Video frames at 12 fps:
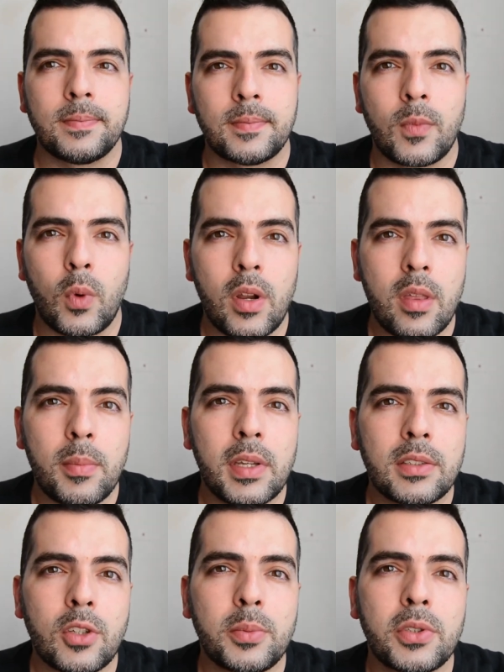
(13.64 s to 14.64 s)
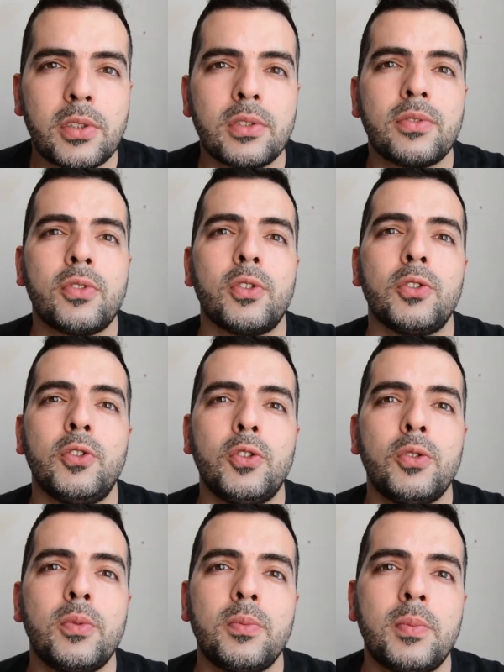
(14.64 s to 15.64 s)
One of the biggest obstacles for
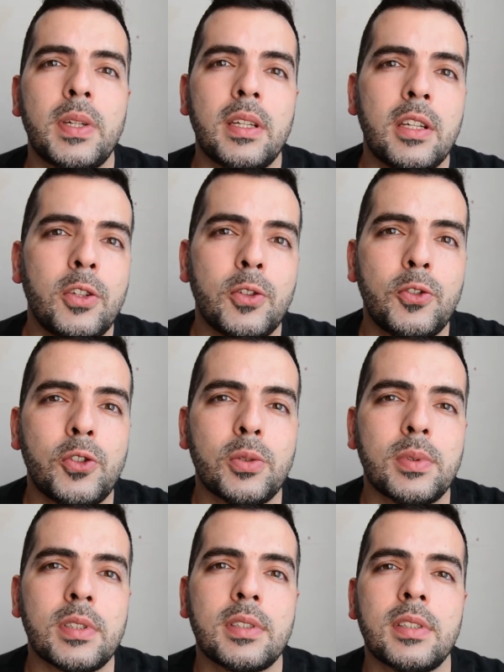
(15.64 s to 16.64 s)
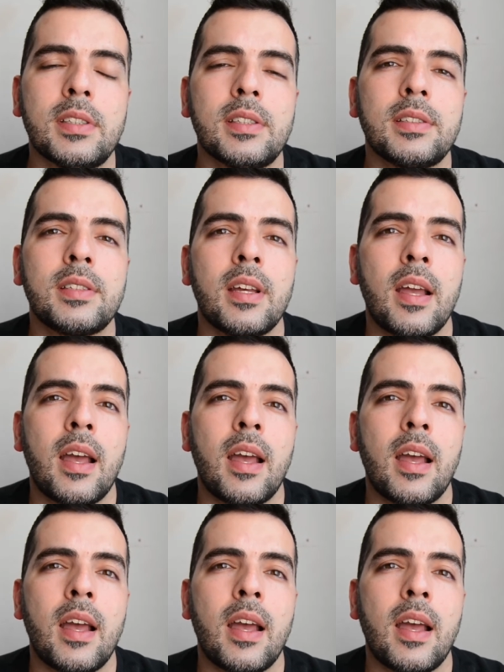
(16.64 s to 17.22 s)
new beginner YouTubers is